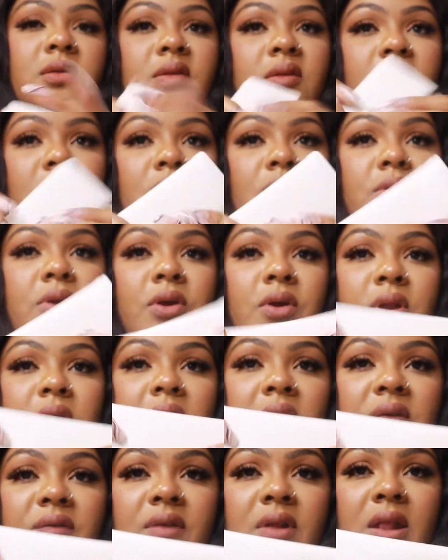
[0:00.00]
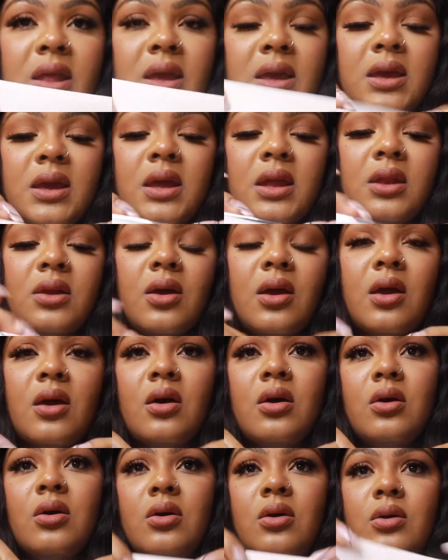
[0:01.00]
So cute. They have it like in
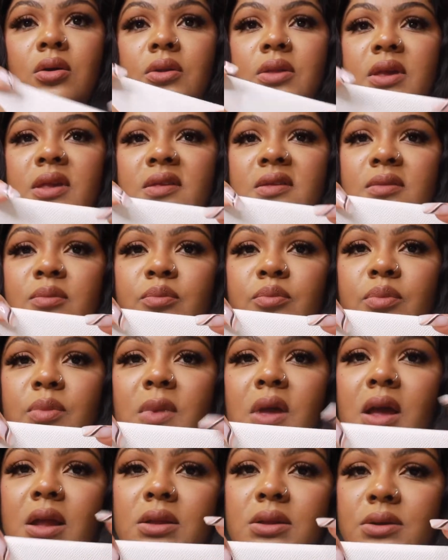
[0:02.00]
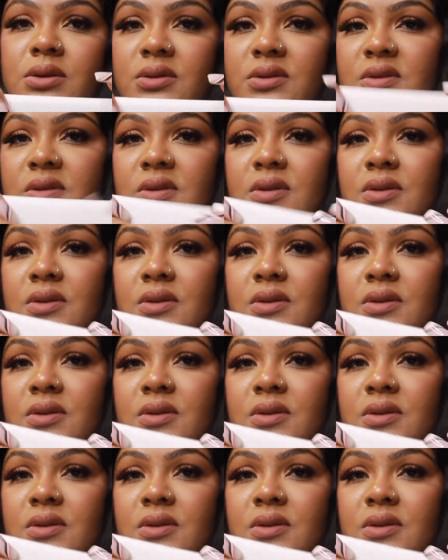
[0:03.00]
all these colors.